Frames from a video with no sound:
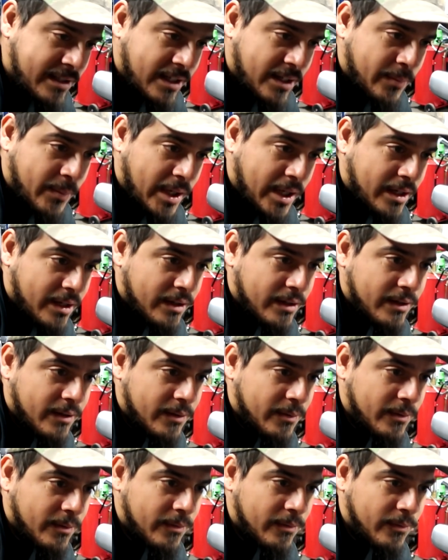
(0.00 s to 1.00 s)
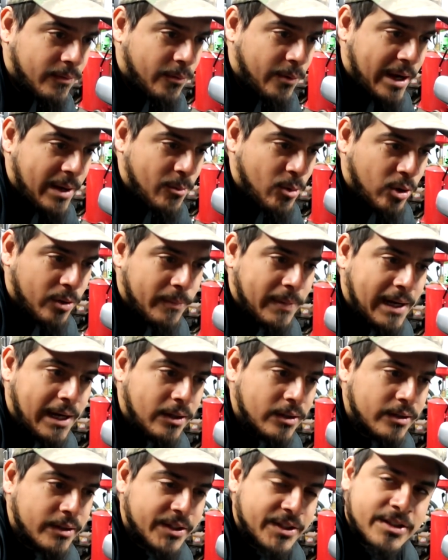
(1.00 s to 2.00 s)
gonna make way more
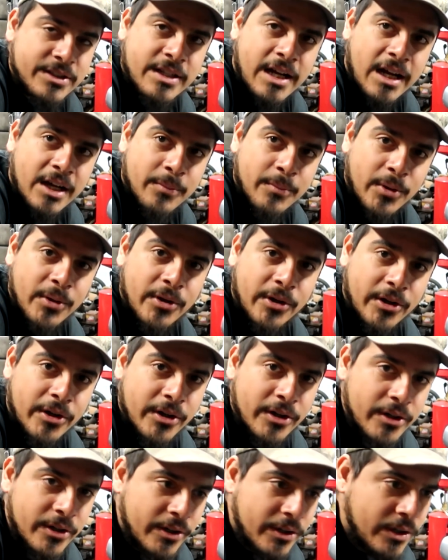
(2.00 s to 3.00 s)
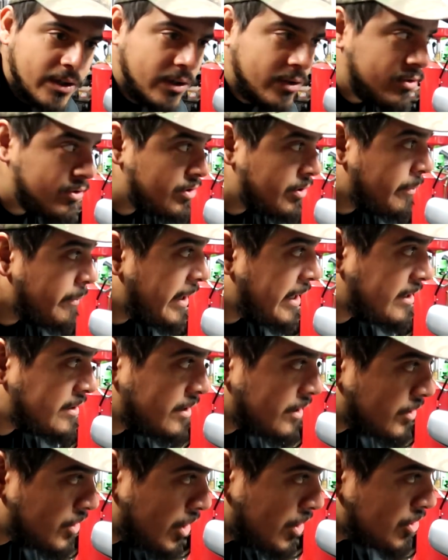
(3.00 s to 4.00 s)
power on a stock motor. To make
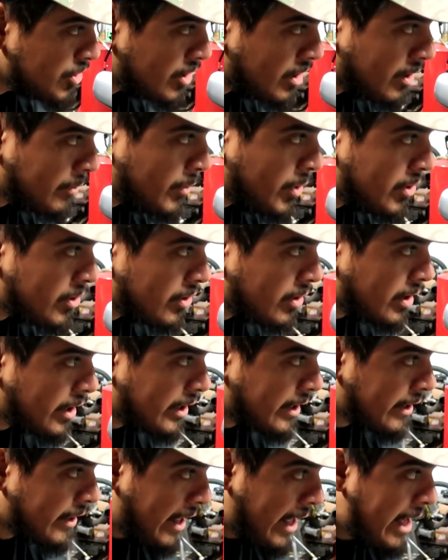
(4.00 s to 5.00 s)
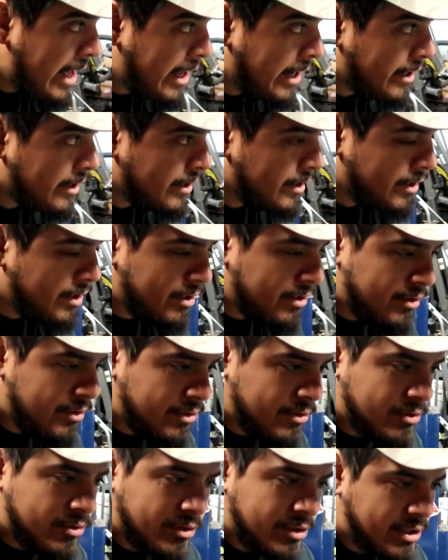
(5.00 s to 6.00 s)
600 on a motor like that,
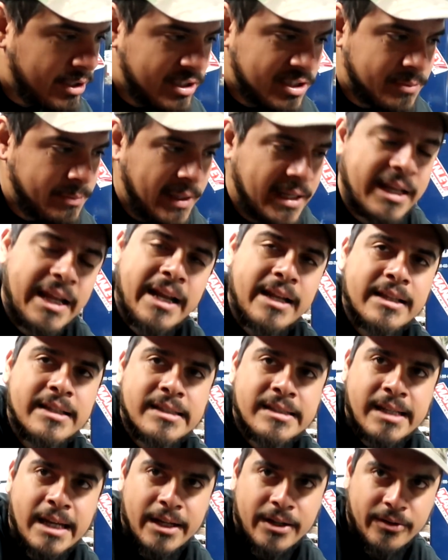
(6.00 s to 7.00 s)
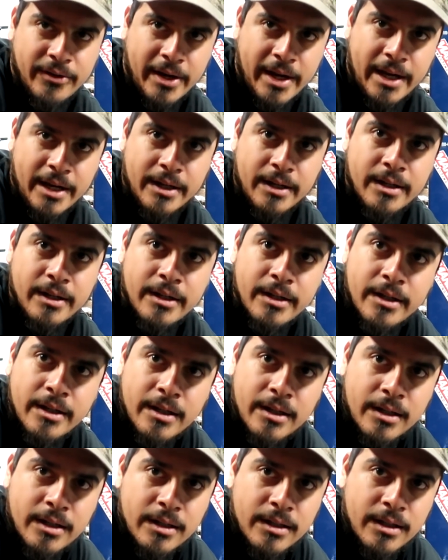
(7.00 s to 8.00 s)
you're gonna spend at least 10 grand.
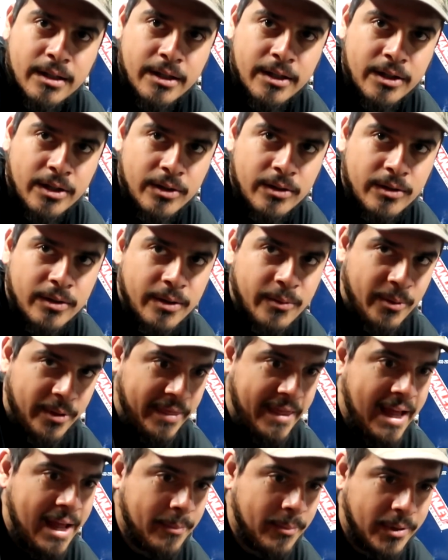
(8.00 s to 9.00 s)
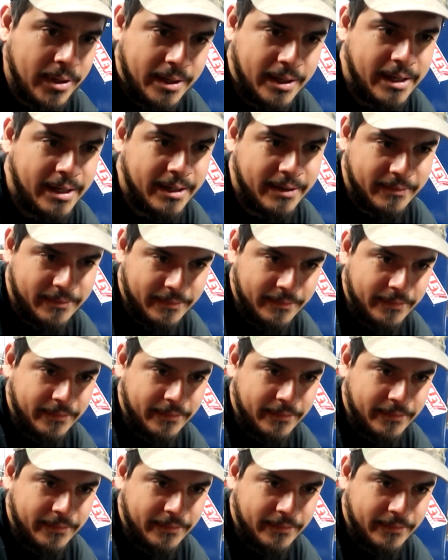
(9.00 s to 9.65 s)
You know, and with that money, I could